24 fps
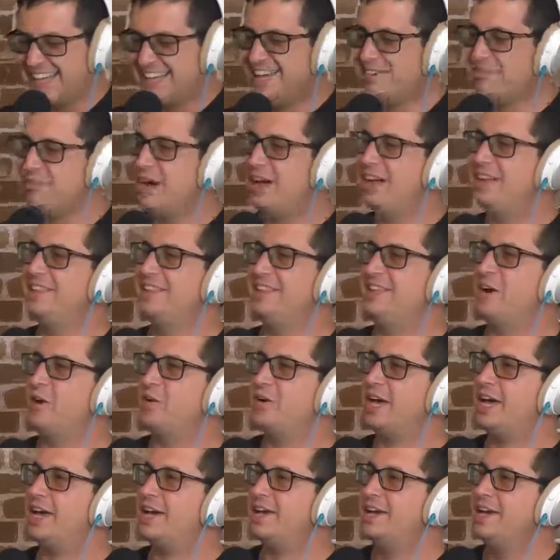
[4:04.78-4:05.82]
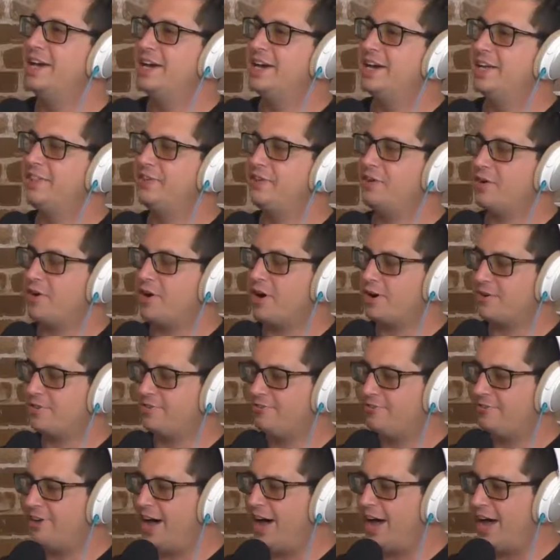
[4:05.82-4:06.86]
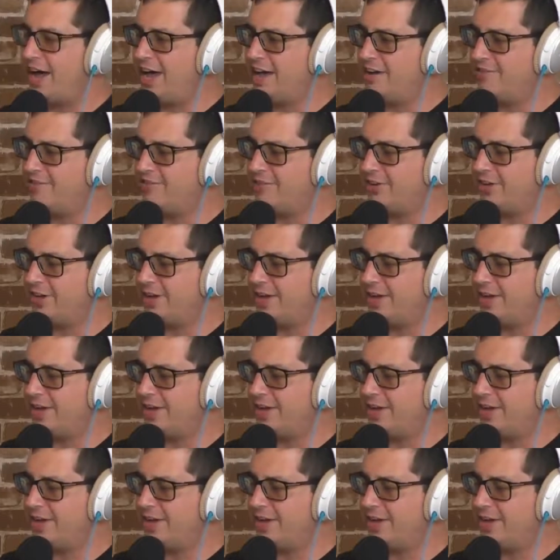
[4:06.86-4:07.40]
Well, okay. There are 5